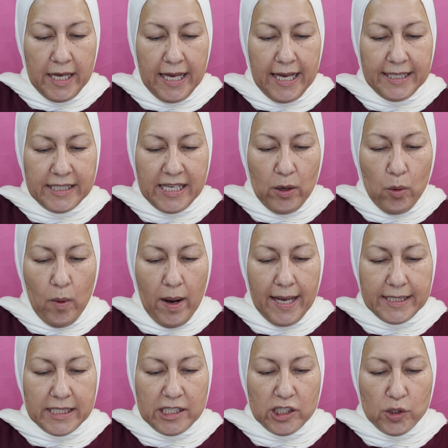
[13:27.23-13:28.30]
It's a
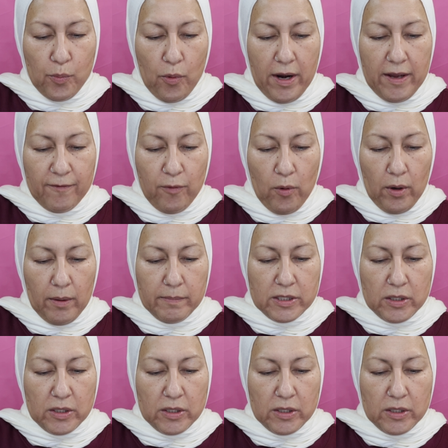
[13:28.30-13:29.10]
wax and spray form,